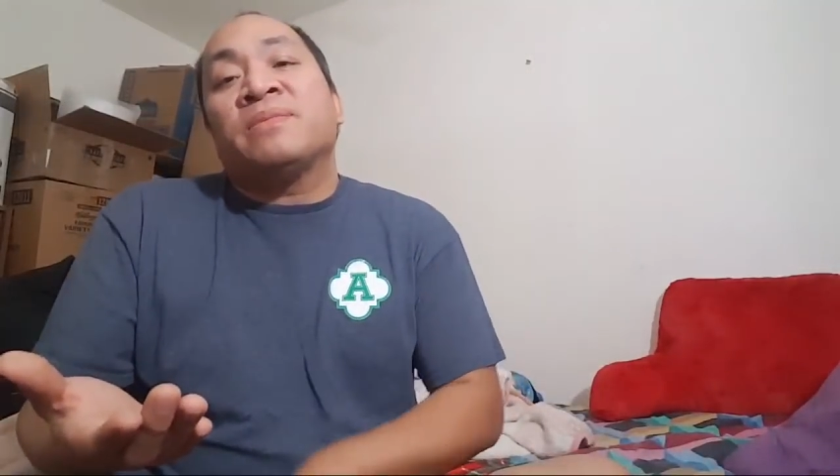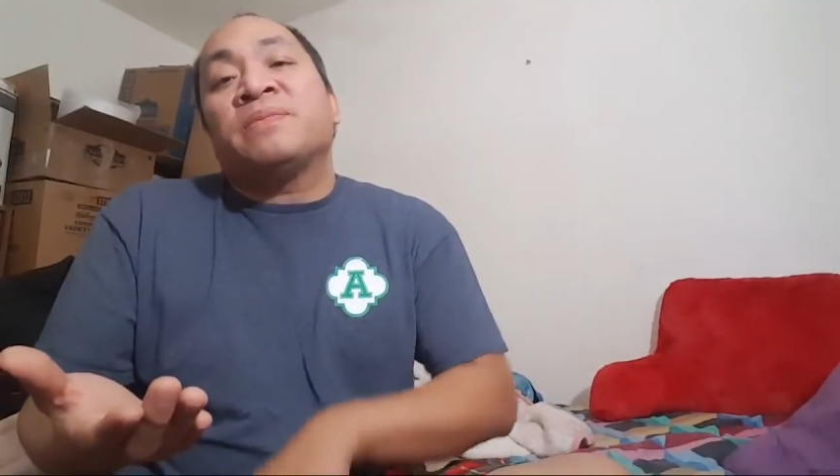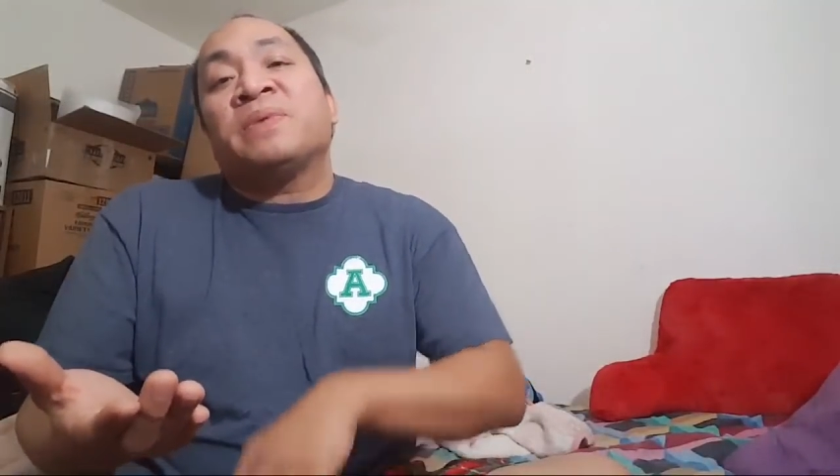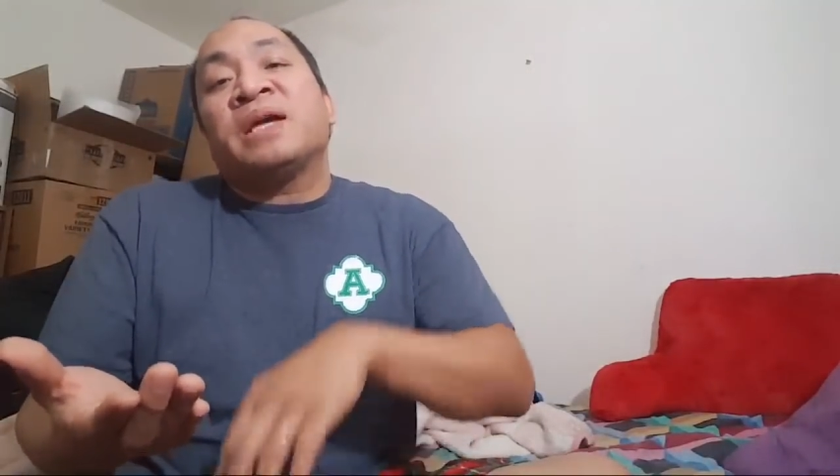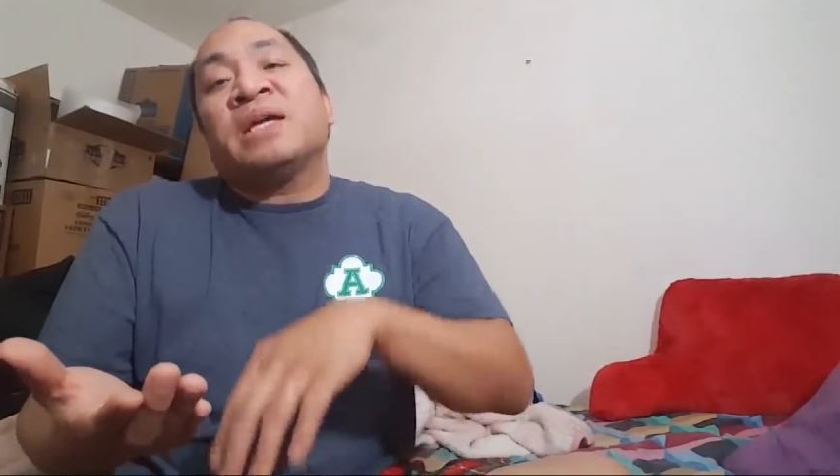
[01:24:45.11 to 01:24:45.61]

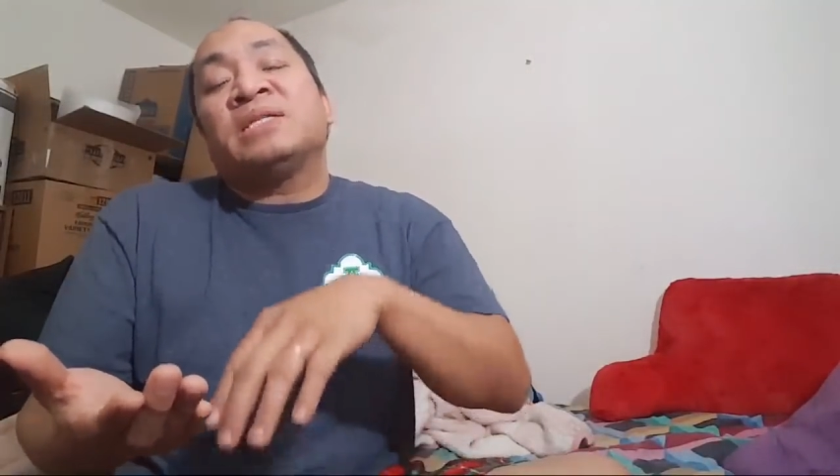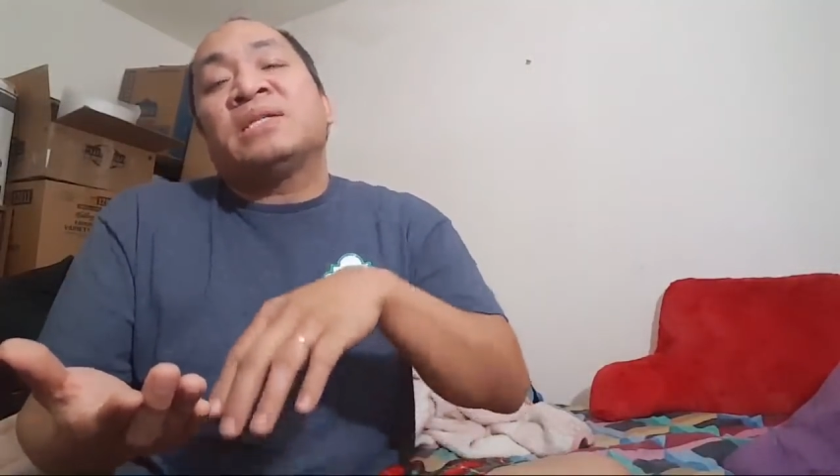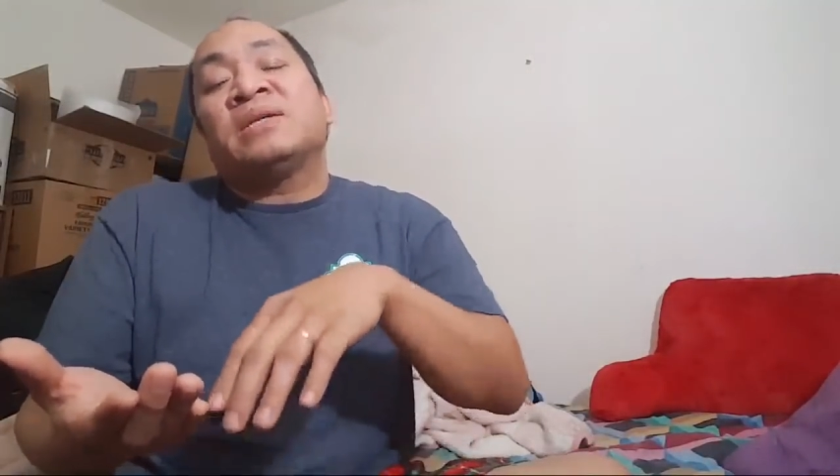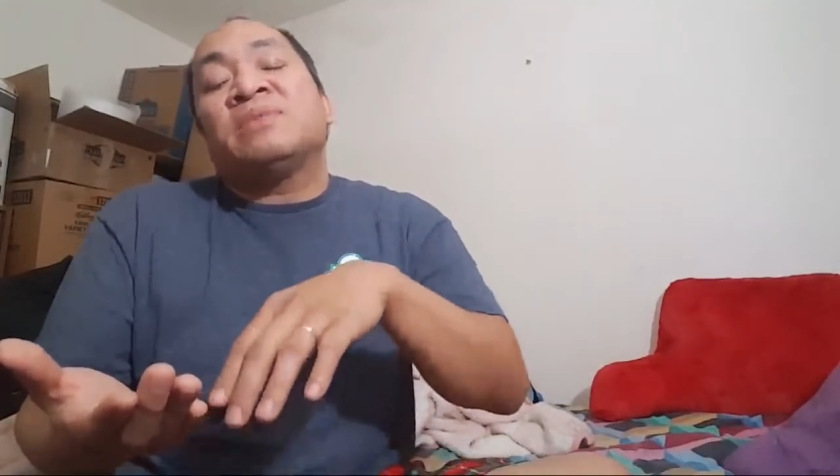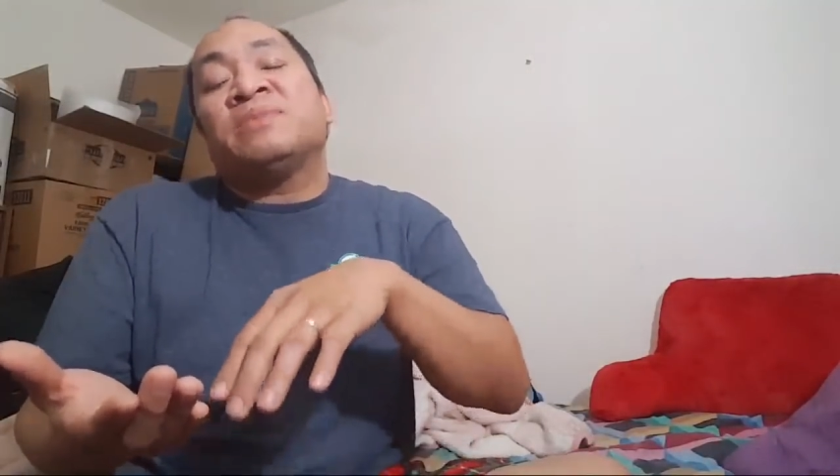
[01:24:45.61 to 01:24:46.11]
Please
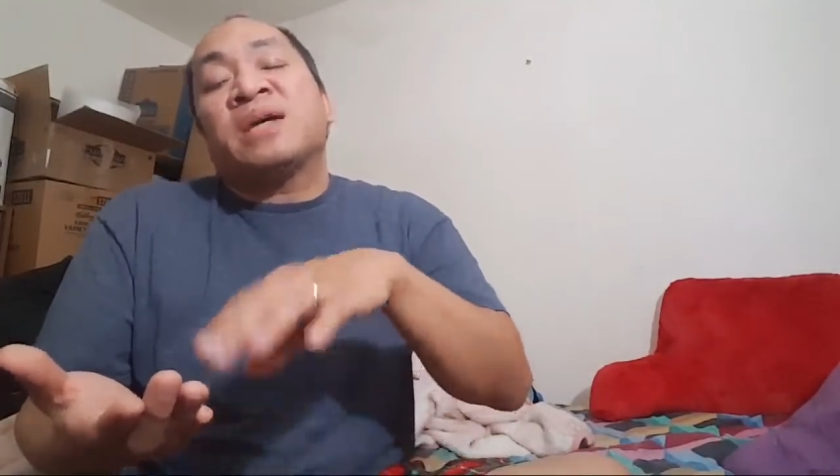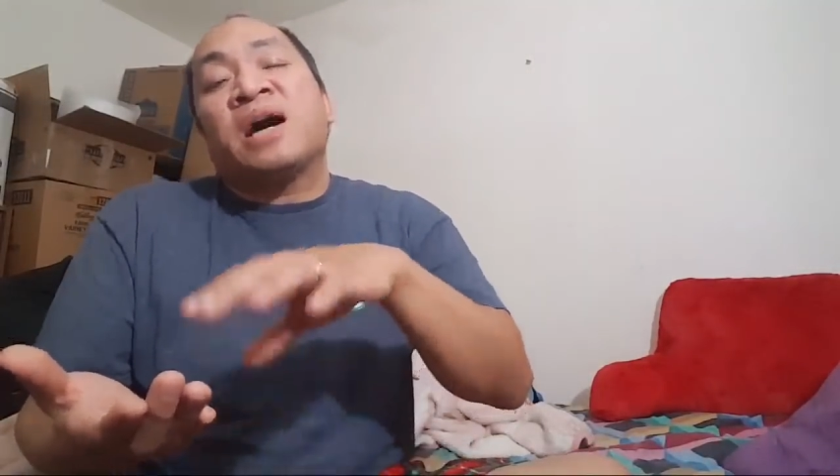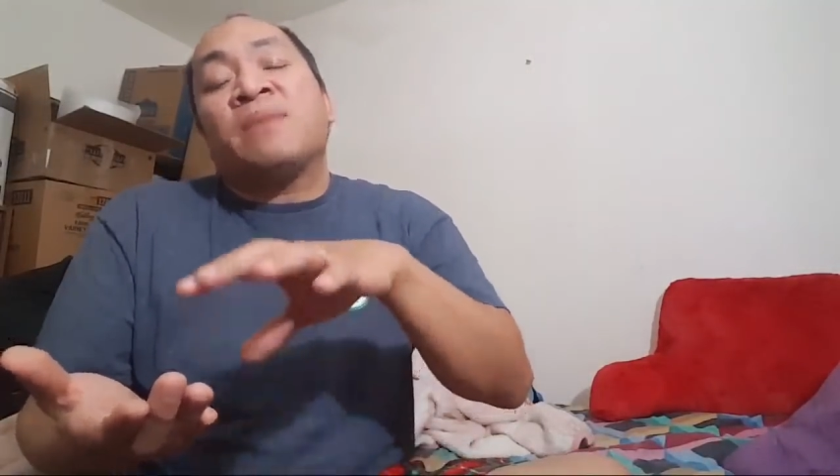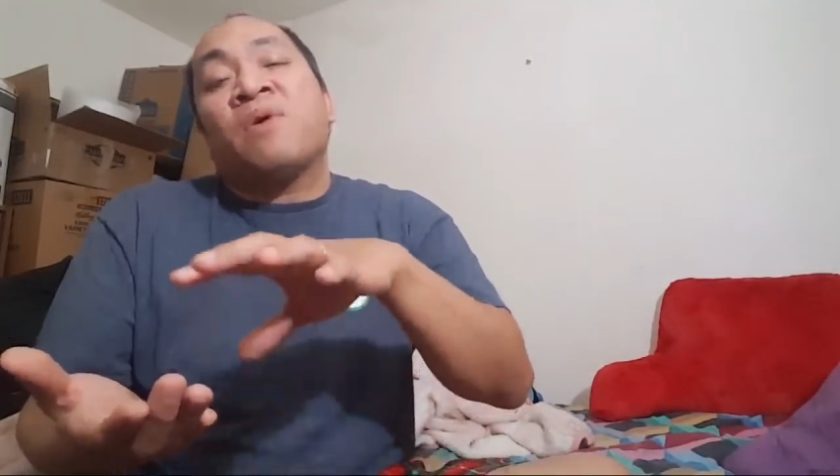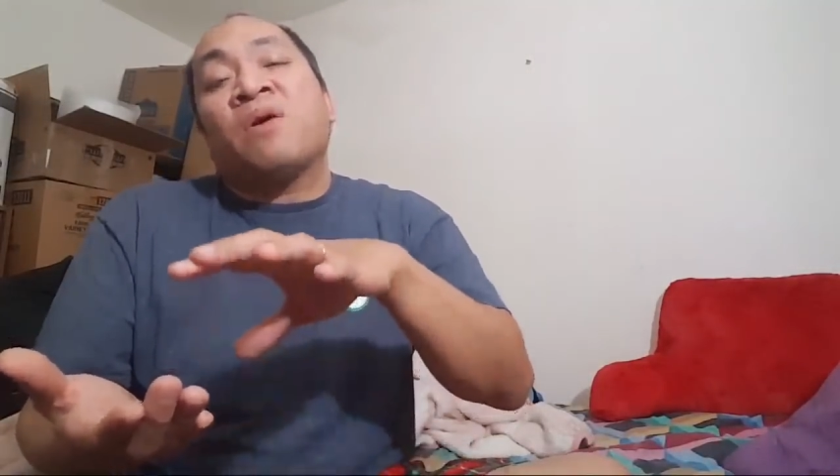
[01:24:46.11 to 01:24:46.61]

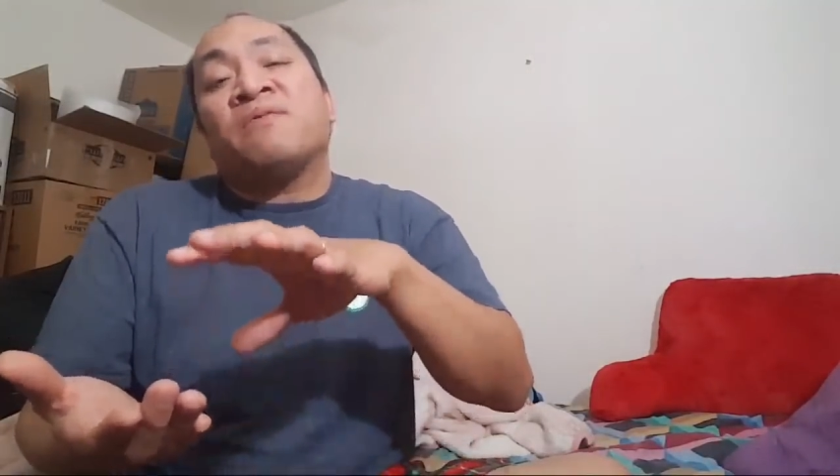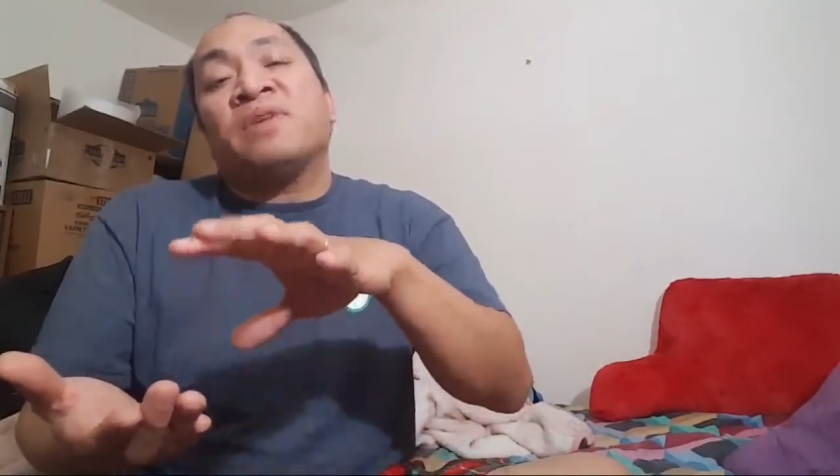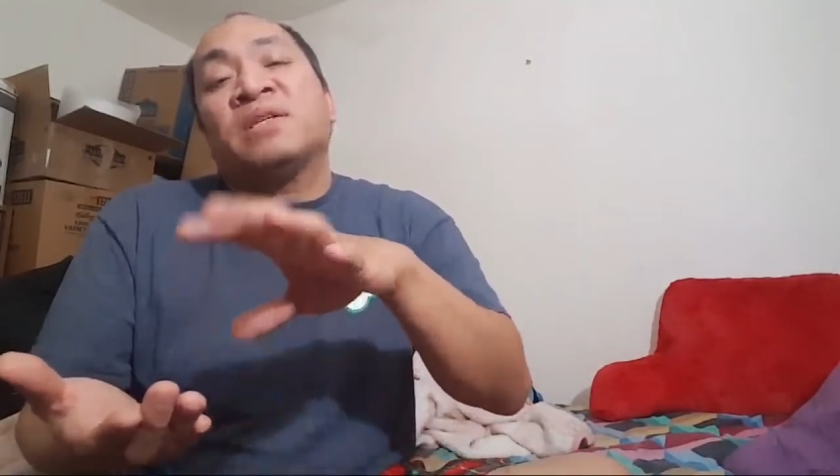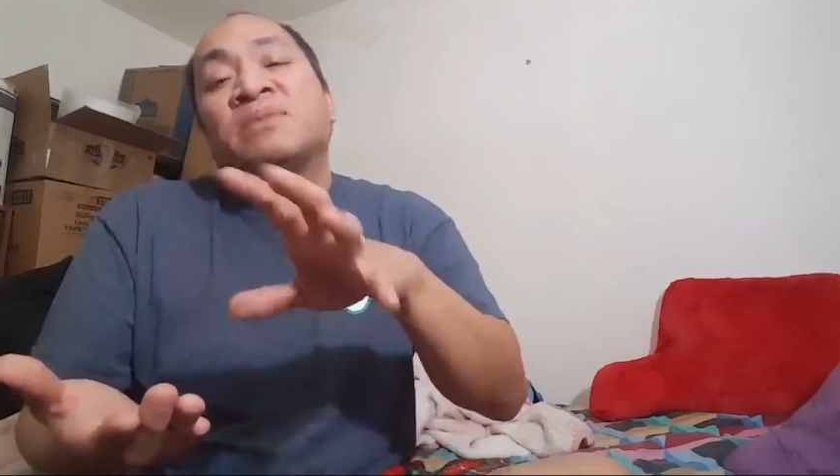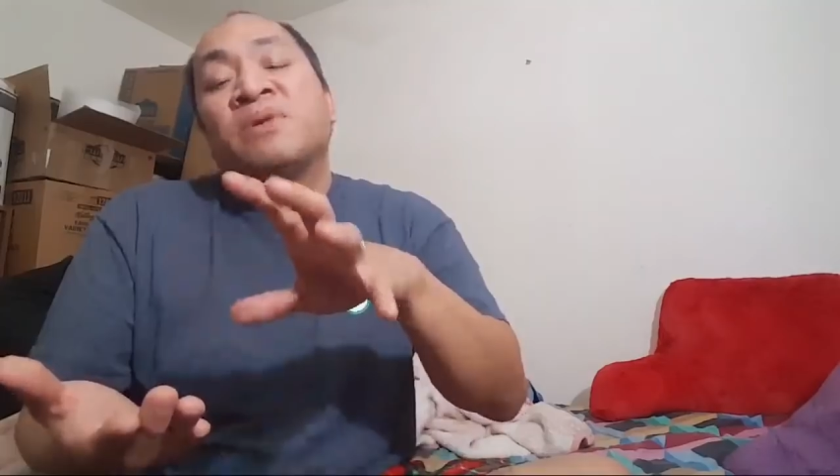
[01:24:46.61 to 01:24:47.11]
become more
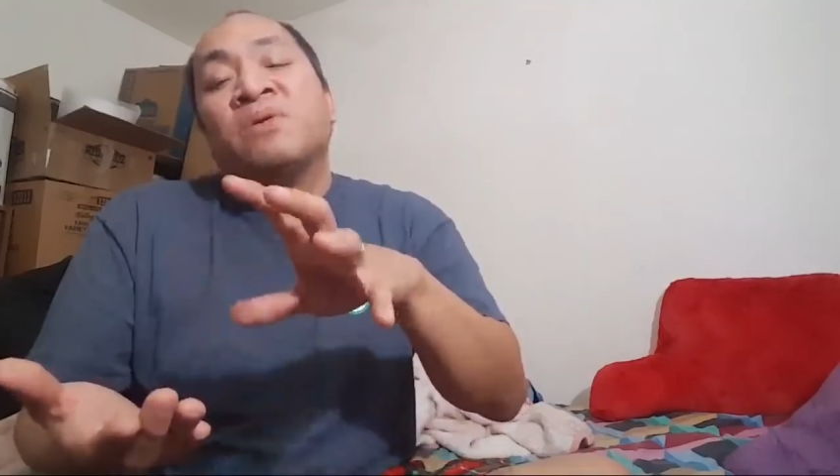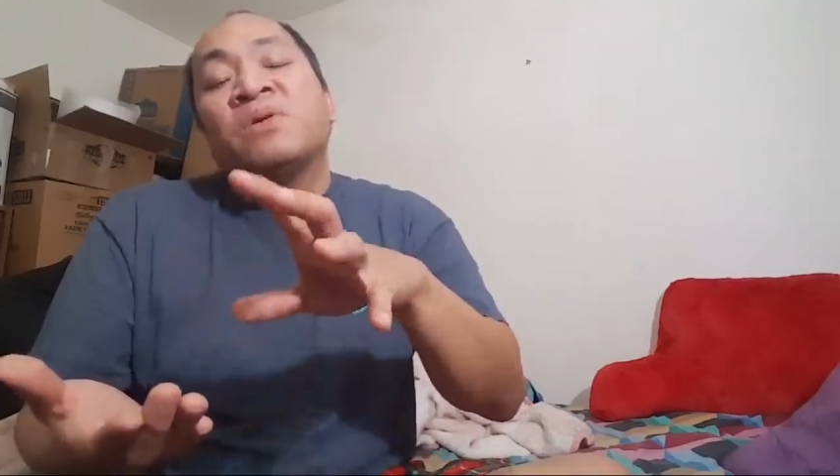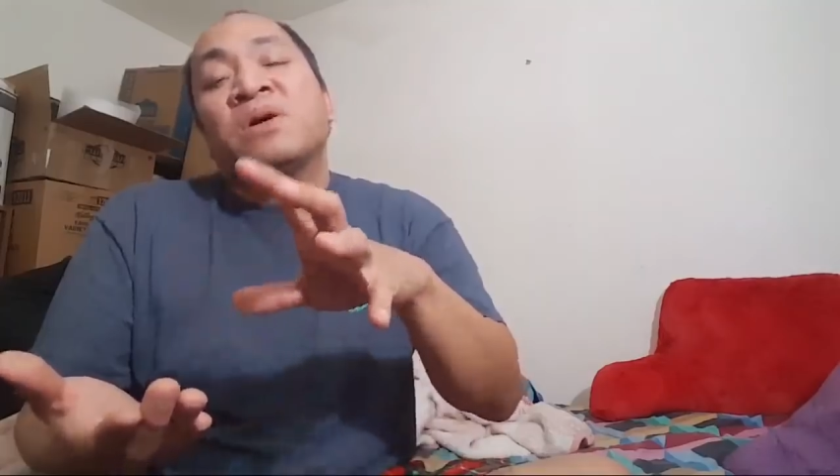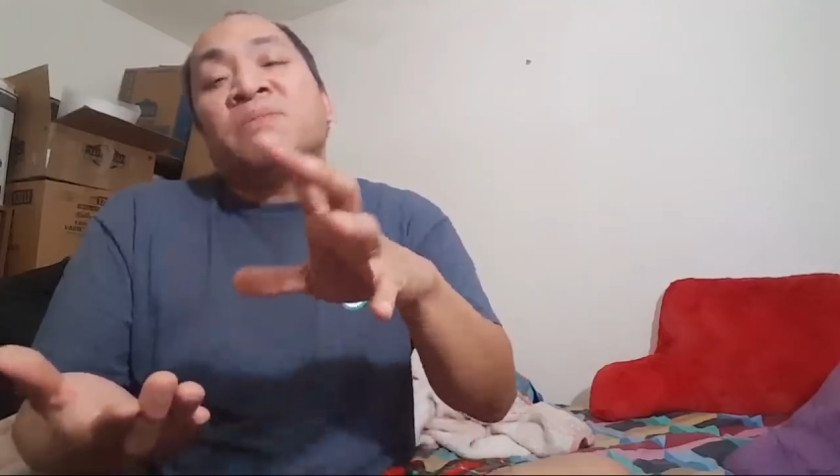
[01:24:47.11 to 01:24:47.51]
visible.